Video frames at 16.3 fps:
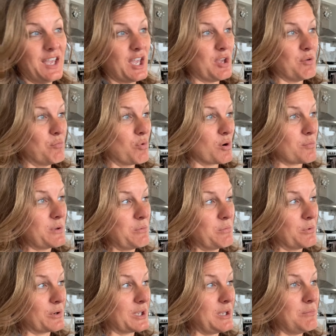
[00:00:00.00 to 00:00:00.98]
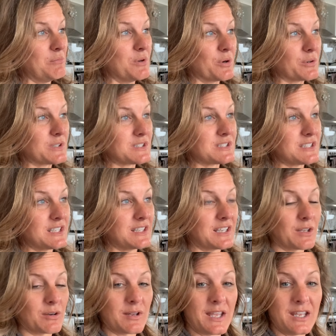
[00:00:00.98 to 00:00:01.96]
And more people keep noticing
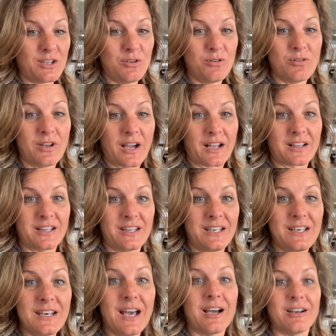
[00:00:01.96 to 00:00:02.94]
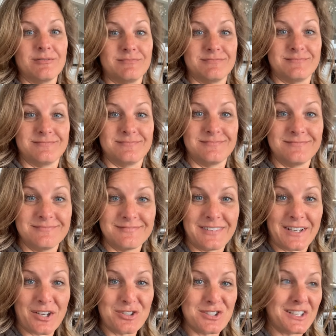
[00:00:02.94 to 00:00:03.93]
that, hey, you got cleaned up.
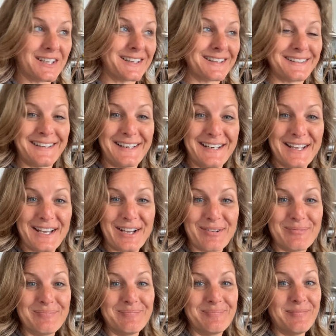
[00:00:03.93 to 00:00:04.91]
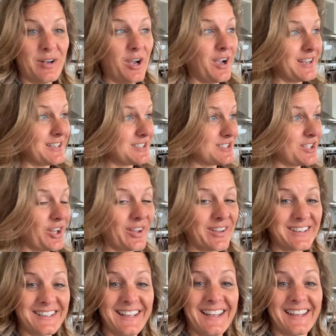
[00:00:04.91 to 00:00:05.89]
How'd you get cleaned up? Oh, that's all
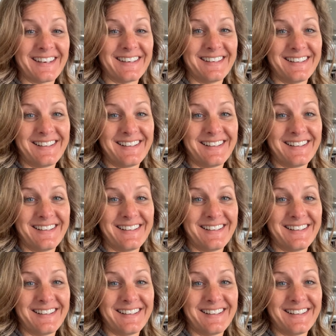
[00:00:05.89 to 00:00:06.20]
I did.